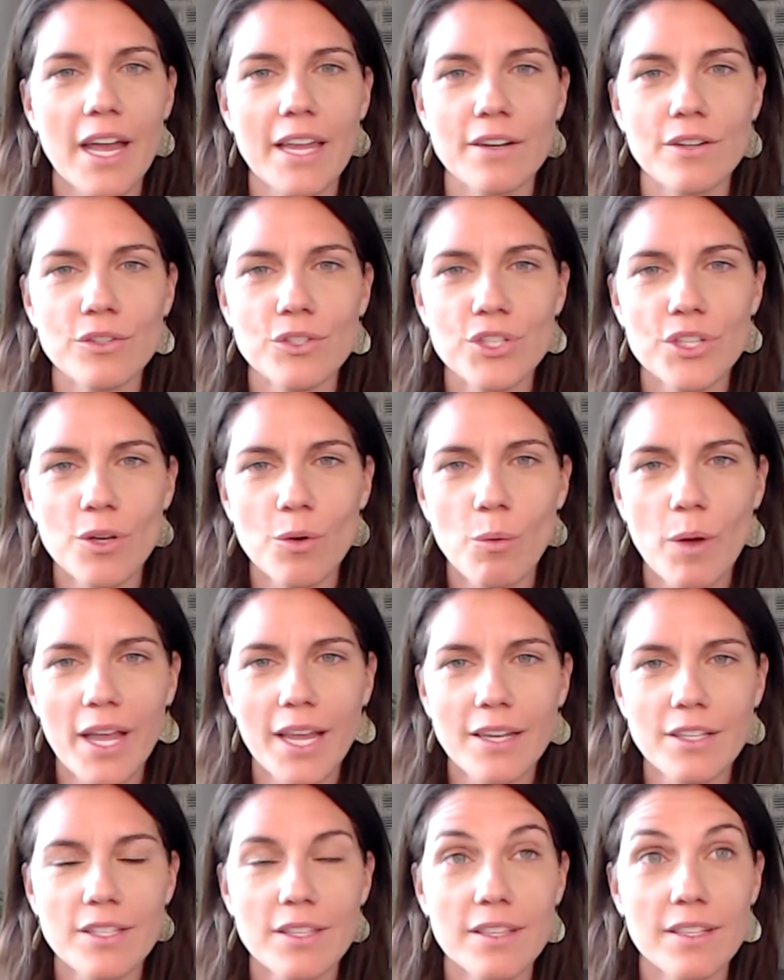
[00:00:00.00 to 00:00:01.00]
energy
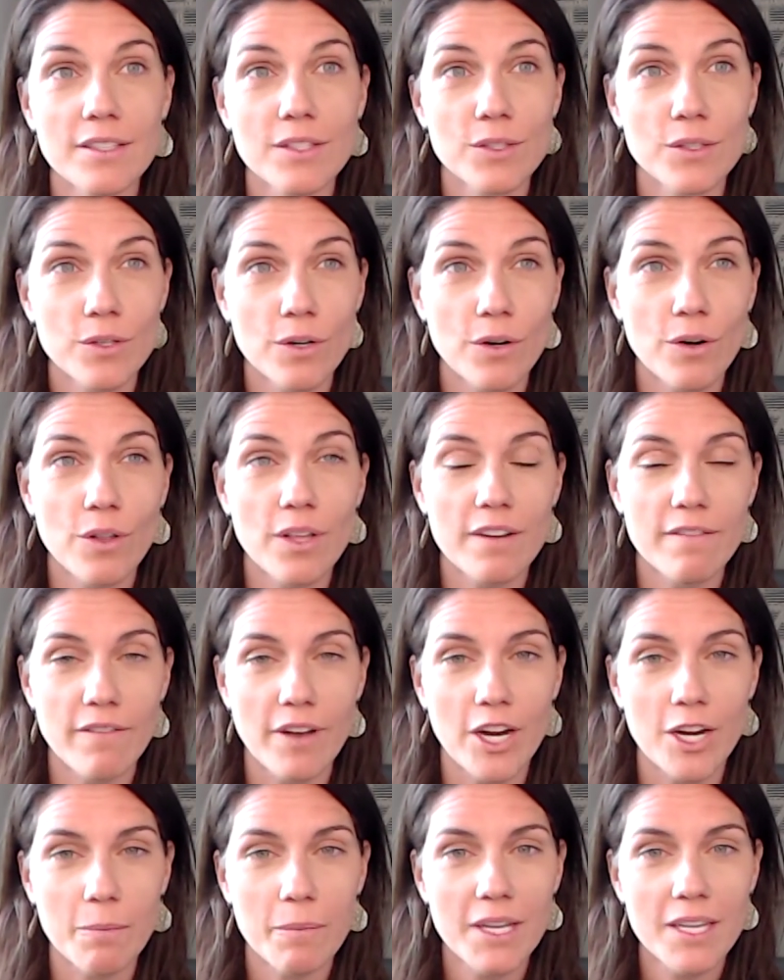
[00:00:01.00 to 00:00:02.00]
away to the external
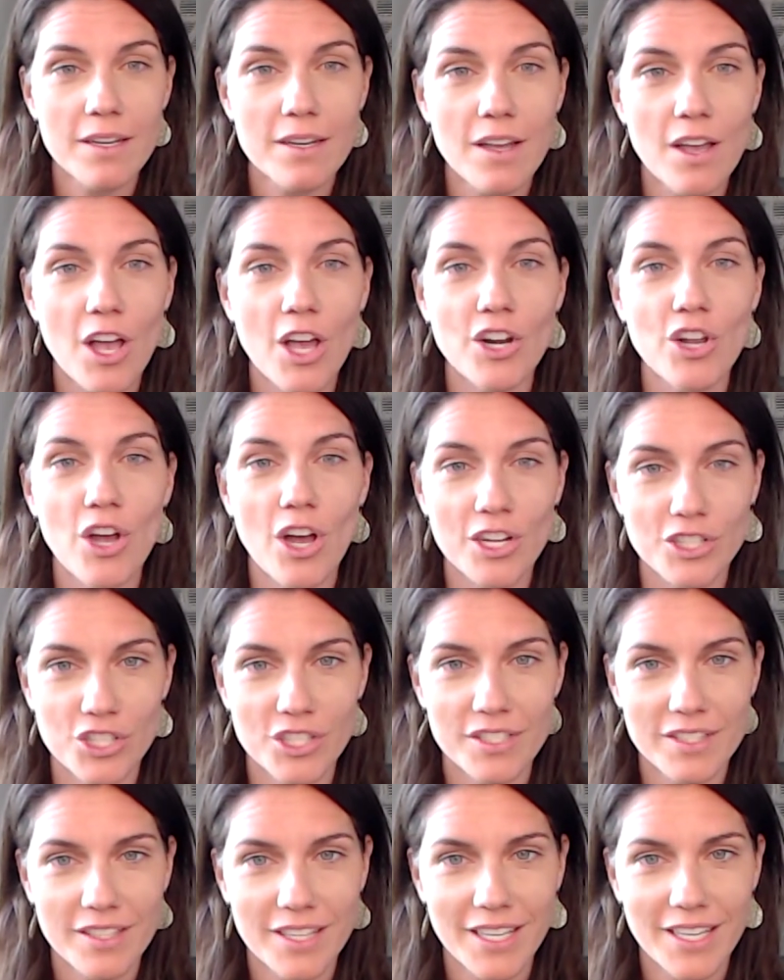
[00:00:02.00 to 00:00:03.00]
environment
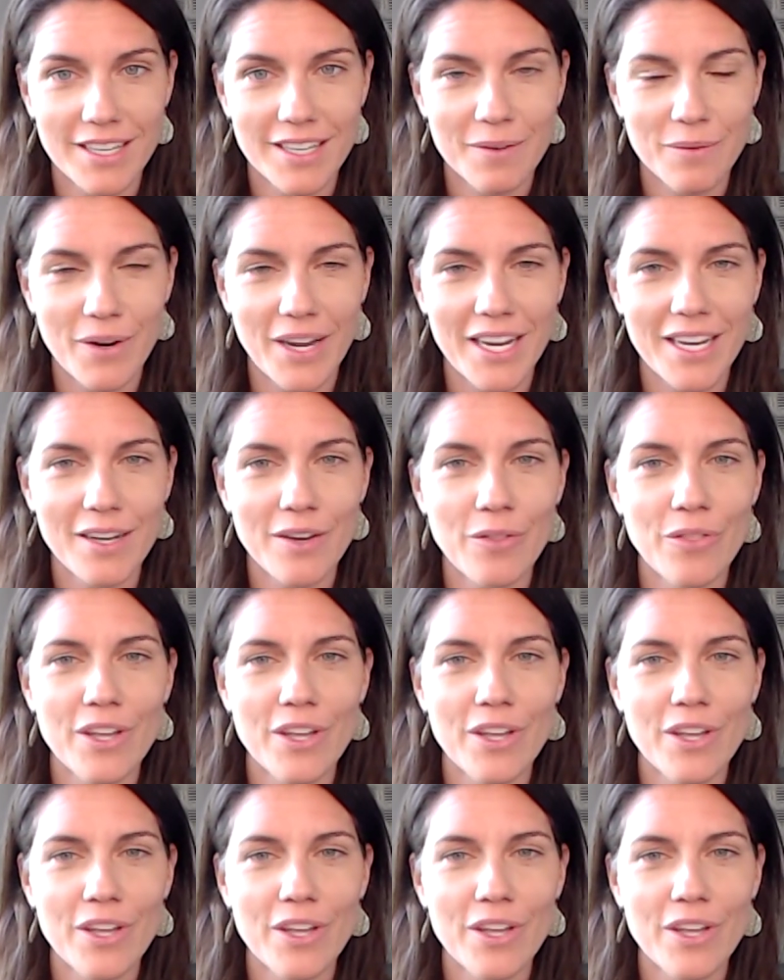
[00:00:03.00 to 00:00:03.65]
unconsciously, right?